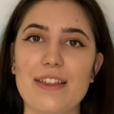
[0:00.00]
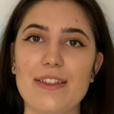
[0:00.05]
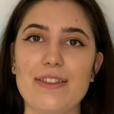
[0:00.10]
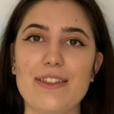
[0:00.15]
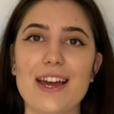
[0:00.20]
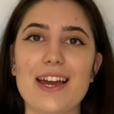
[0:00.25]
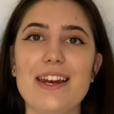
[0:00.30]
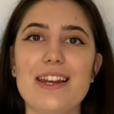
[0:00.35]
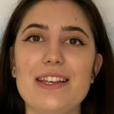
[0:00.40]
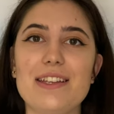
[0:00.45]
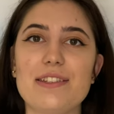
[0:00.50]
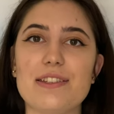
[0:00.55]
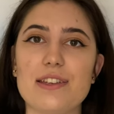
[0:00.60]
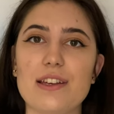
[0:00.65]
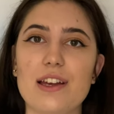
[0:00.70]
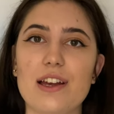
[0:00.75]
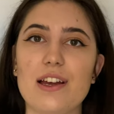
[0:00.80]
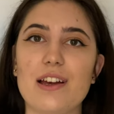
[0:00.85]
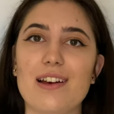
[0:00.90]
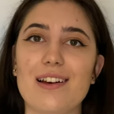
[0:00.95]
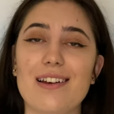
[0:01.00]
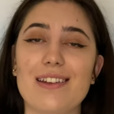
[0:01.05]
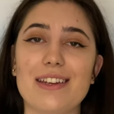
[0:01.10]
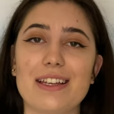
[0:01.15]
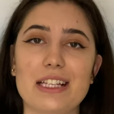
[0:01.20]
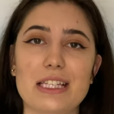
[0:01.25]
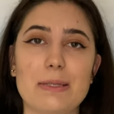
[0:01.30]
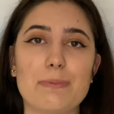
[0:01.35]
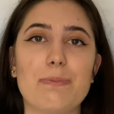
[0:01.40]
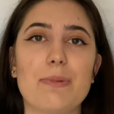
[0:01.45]
that is an
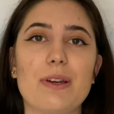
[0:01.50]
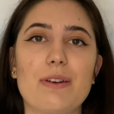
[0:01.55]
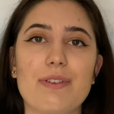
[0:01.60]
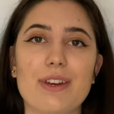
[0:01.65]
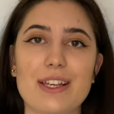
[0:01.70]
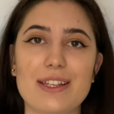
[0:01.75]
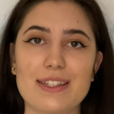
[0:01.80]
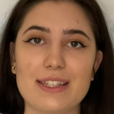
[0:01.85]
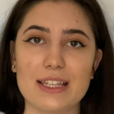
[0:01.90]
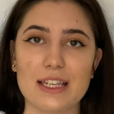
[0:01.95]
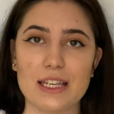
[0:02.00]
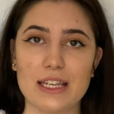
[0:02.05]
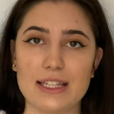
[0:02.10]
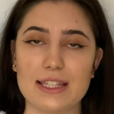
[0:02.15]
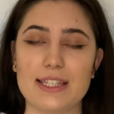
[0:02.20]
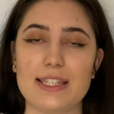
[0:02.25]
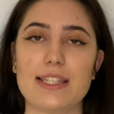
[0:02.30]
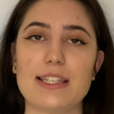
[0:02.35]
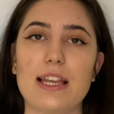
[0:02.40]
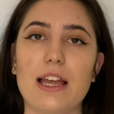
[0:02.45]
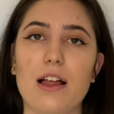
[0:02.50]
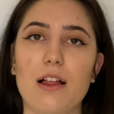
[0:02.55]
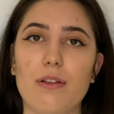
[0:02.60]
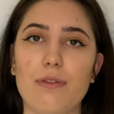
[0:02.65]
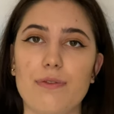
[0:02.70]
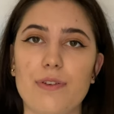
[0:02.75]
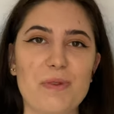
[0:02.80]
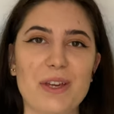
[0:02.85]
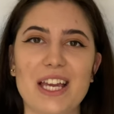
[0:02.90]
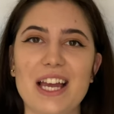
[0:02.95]
experience in
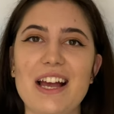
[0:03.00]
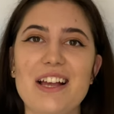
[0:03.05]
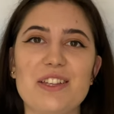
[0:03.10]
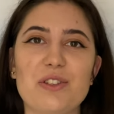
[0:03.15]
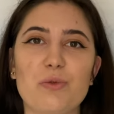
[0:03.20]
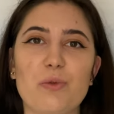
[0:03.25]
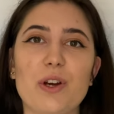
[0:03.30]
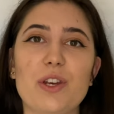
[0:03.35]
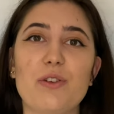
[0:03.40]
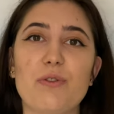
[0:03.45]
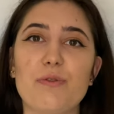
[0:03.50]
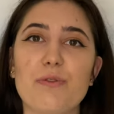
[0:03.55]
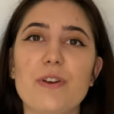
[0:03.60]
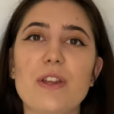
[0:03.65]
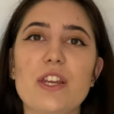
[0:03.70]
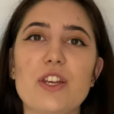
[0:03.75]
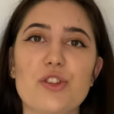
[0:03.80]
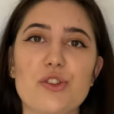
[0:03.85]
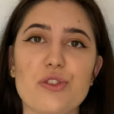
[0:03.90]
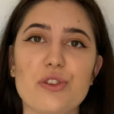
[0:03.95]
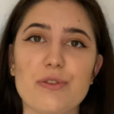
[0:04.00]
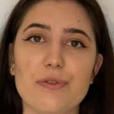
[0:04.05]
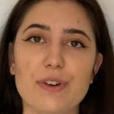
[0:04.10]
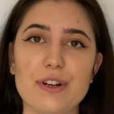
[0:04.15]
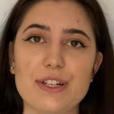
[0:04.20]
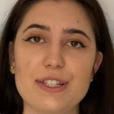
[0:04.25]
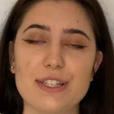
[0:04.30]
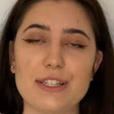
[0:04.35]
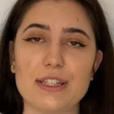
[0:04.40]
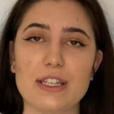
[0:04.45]
itself because when you finish
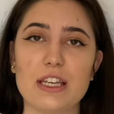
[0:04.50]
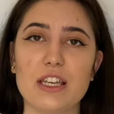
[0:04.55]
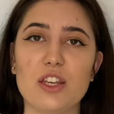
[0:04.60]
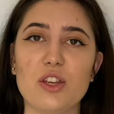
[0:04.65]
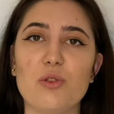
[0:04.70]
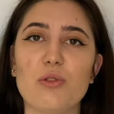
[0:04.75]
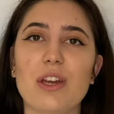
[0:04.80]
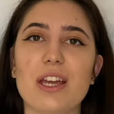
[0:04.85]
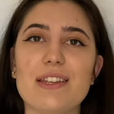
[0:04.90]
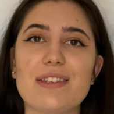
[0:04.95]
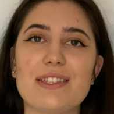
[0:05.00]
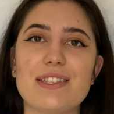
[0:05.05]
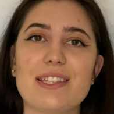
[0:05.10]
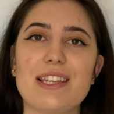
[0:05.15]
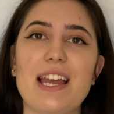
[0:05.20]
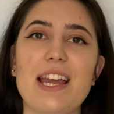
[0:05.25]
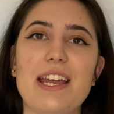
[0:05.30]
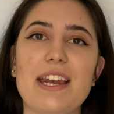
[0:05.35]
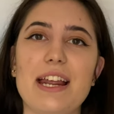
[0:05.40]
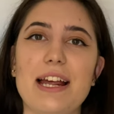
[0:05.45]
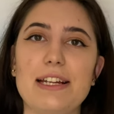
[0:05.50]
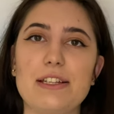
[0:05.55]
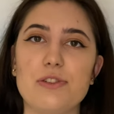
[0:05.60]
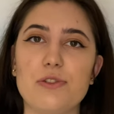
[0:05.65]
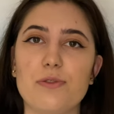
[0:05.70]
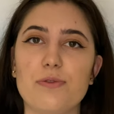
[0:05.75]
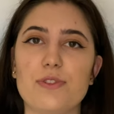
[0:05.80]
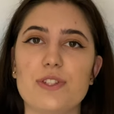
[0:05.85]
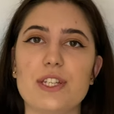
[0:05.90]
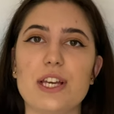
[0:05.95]
university you can say that
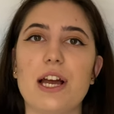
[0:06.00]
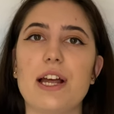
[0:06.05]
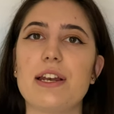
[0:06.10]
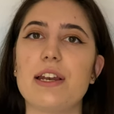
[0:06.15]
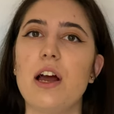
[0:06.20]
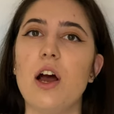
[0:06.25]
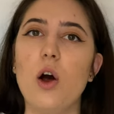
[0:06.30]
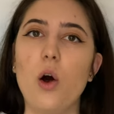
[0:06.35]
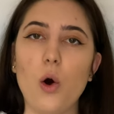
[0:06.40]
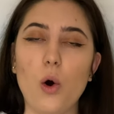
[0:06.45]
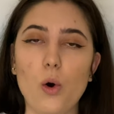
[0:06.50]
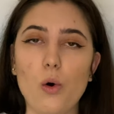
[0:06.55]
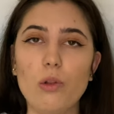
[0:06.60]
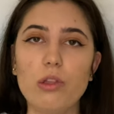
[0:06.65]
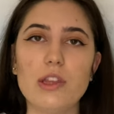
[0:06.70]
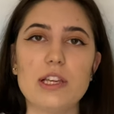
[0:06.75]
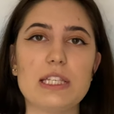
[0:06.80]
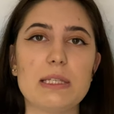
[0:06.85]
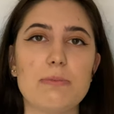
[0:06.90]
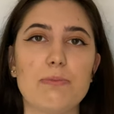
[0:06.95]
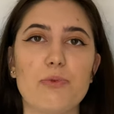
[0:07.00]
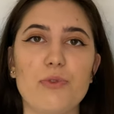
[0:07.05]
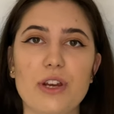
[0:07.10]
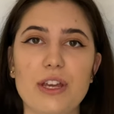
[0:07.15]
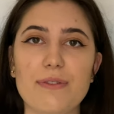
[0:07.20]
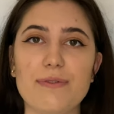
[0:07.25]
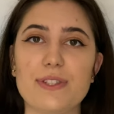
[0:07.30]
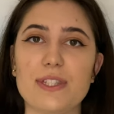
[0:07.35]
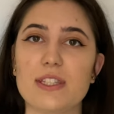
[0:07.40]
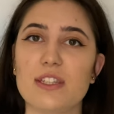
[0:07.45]
you've done all these
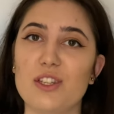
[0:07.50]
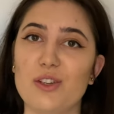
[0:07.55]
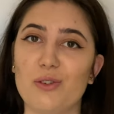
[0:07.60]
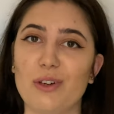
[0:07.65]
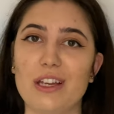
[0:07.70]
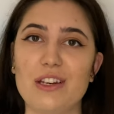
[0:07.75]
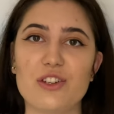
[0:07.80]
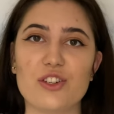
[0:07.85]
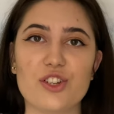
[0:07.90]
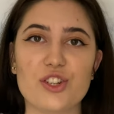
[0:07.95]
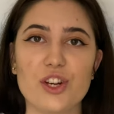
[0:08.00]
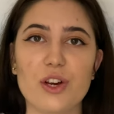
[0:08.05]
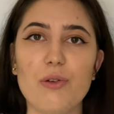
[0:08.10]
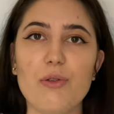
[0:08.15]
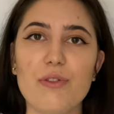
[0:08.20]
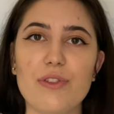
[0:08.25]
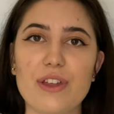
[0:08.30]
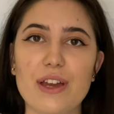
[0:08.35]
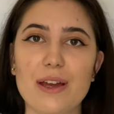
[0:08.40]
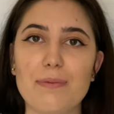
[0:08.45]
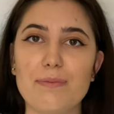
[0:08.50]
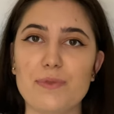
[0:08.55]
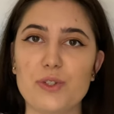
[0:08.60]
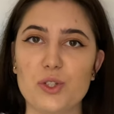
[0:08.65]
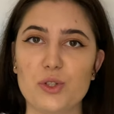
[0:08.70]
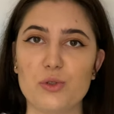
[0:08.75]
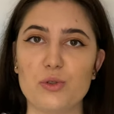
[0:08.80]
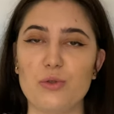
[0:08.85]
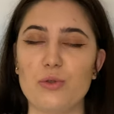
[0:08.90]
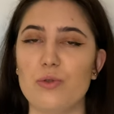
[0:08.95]
briefs you can show them
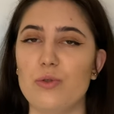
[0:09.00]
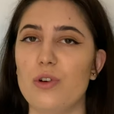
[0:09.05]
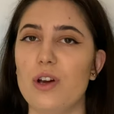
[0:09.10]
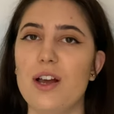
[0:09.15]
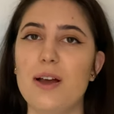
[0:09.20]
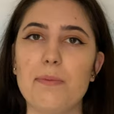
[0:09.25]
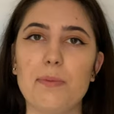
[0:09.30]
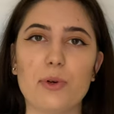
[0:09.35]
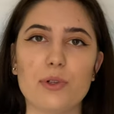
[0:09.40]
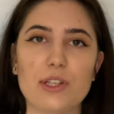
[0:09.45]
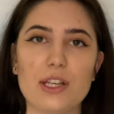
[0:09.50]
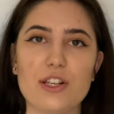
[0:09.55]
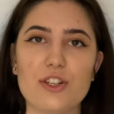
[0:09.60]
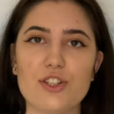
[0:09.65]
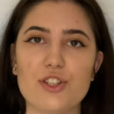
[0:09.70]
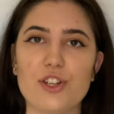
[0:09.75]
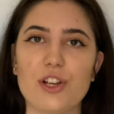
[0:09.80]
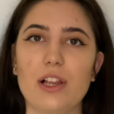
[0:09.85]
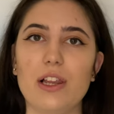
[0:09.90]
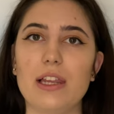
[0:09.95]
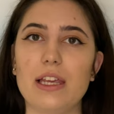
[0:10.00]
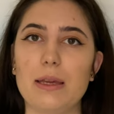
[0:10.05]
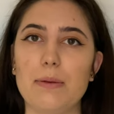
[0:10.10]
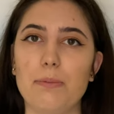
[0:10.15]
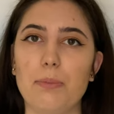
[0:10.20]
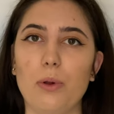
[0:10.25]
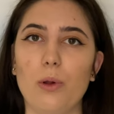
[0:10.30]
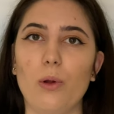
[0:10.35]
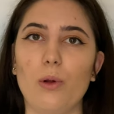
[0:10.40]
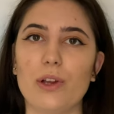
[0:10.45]
to potential
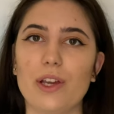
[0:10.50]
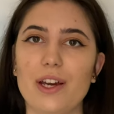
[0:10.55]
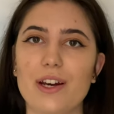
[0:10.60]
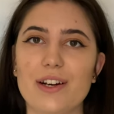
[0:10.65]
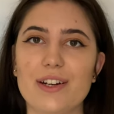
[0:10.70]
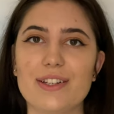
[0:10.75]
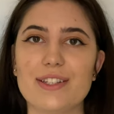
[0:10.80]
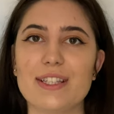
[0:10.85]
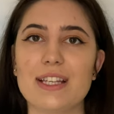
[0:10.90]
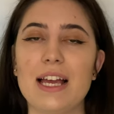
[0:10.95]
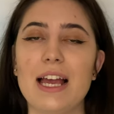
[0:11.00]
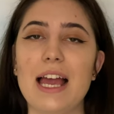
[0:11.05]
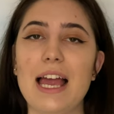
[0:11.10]
employers